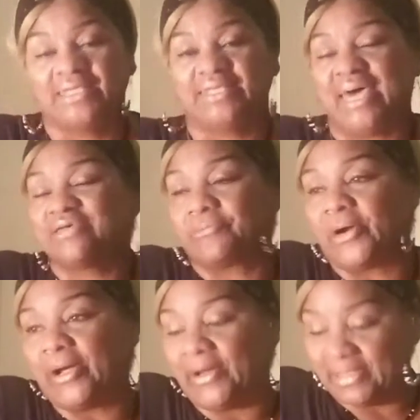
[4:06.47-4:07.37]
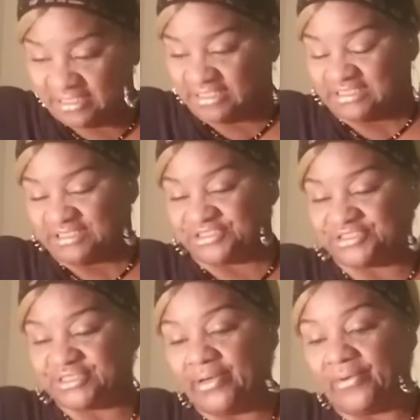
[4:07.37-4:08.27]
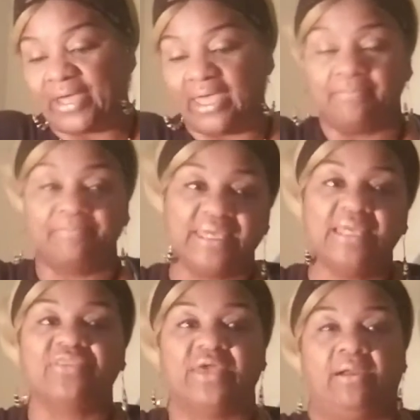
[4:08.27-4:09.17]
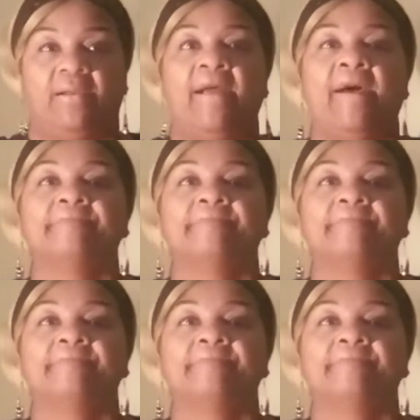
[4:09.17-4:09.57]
That word still can be there,